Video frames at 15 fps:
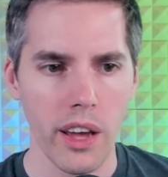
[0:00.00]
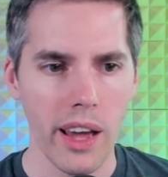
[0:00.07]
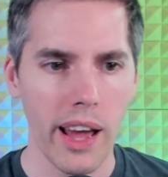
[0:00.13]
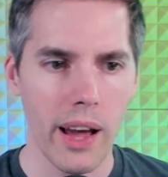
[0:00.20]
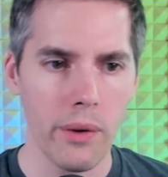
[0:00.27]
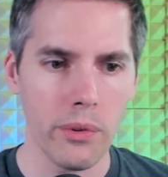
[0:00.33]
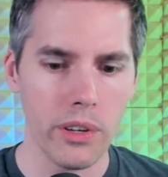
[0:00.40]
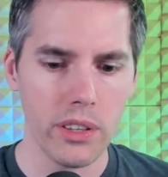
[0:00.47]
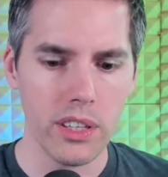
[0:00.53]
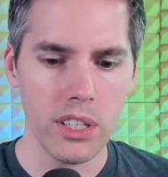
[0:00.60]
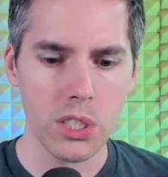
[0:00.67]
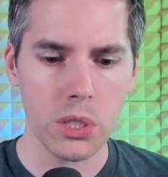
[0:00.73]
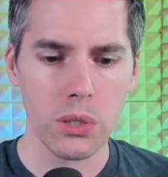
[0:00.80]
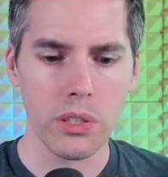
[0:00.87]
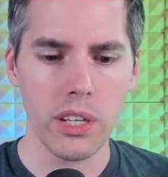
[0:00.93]
And when this
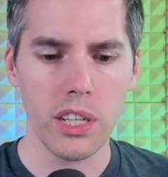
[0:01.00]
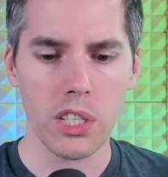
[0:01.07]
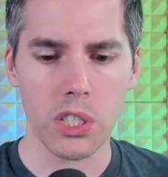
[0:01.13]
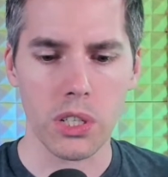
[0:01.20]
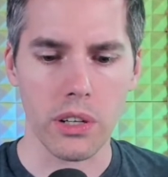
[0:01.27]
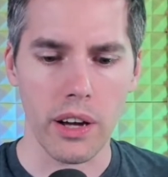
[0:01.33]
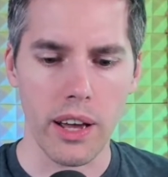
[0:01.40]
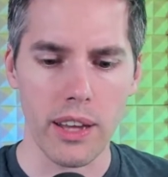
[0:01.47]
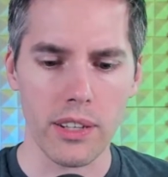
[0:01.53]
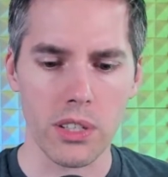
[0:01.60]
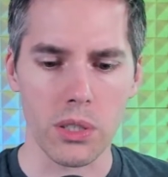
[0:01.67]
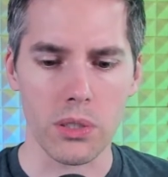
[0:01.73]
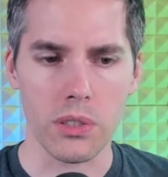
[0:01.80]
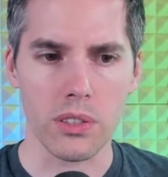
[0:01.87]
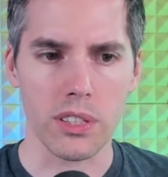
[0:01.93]
creature
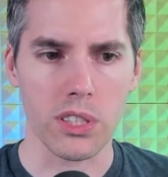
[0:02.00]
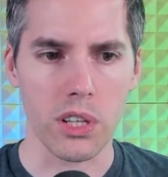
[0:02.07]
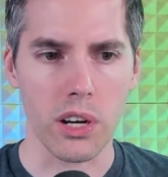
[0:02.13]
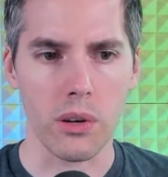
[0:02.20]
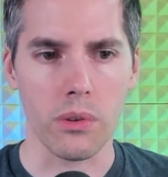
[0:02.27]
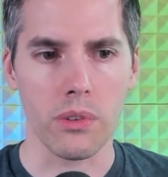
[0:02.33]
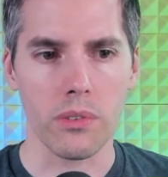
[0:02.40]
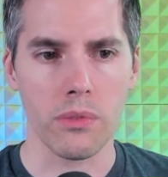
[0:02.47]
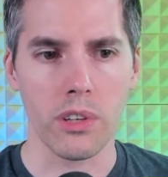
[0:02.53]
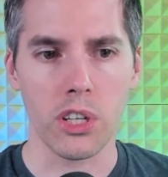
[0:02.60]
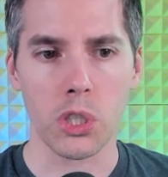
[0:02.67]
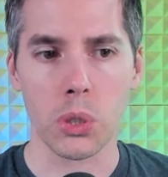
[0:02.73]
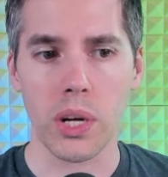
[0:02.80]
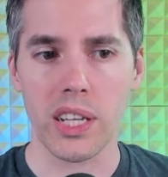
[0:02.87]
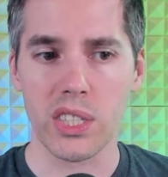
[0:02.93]
when it
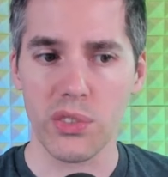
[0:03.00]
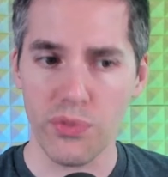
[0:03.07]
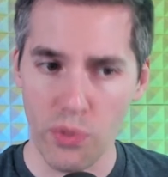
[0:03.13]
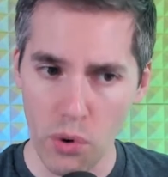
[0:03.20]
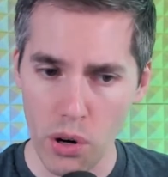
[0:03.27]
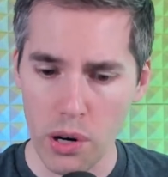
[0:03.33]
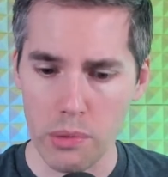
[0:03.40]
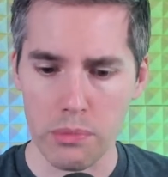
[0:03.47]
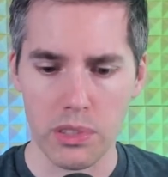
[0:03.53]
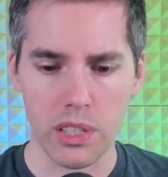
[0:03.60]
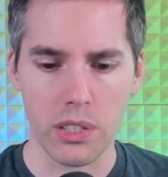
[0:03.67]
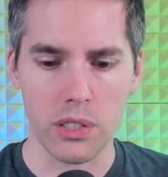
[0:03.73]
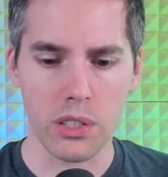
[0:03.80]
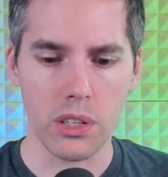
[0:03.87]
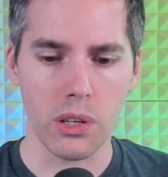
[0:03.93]
transforms
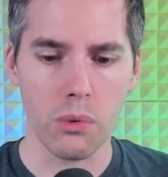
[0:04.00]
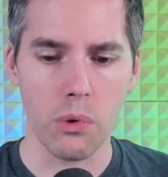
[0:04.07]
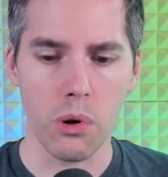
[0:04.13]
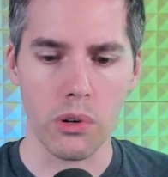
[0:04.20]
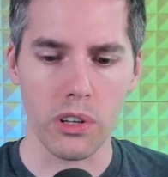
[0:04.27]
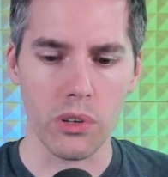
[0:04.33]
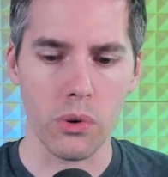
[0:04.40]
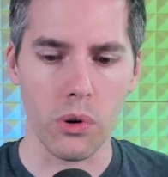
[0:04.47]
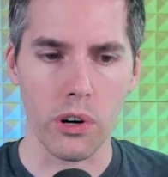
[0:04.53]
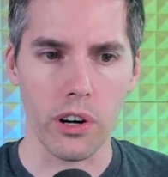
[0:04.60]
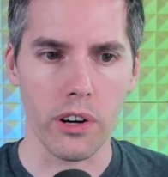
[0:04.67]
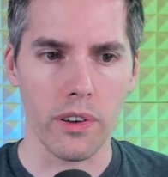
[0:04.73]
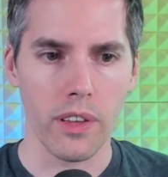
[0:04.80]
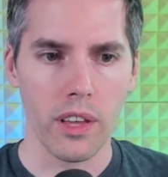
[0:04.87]
into the Awoken Horror,